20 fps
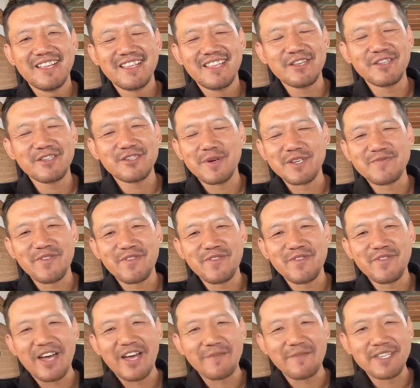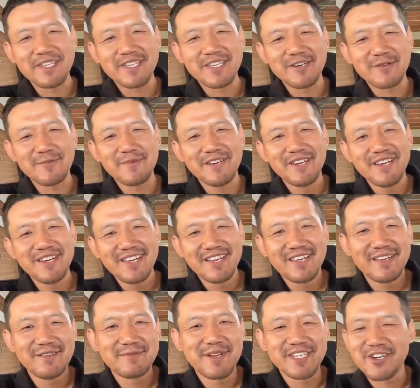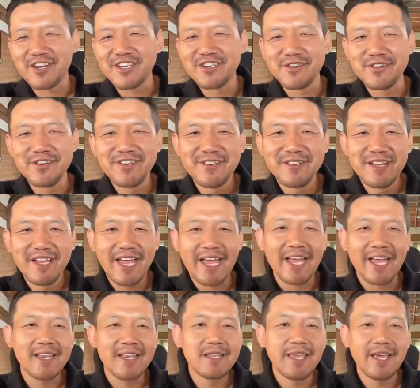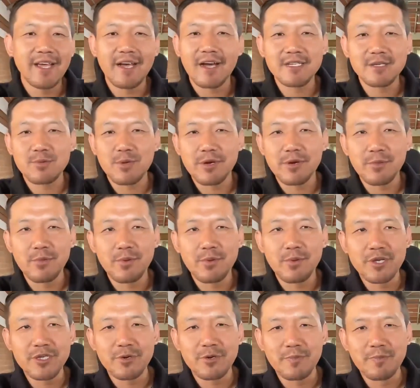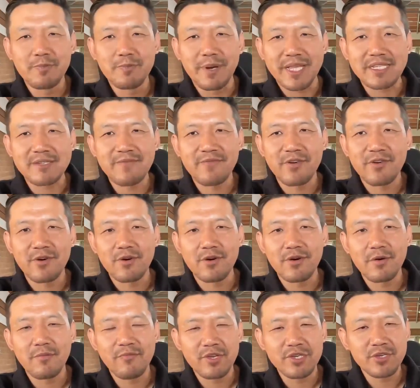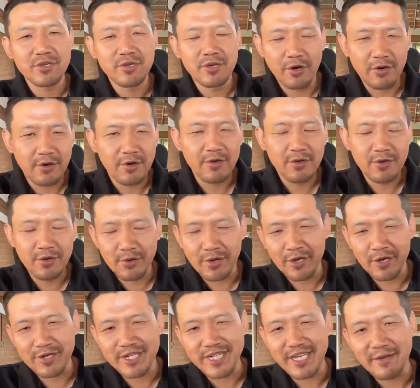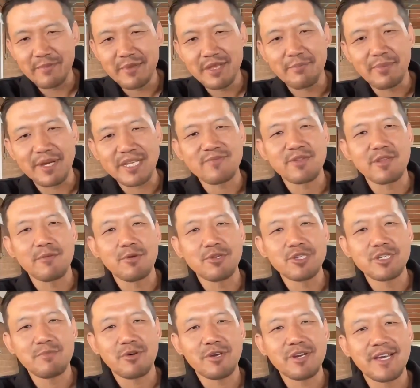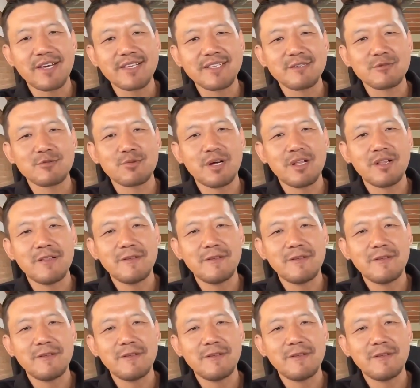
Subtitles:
It was a pleasure talking to you. And yeah, I just want to wish you you and your team the best with the Bridger podcast as well.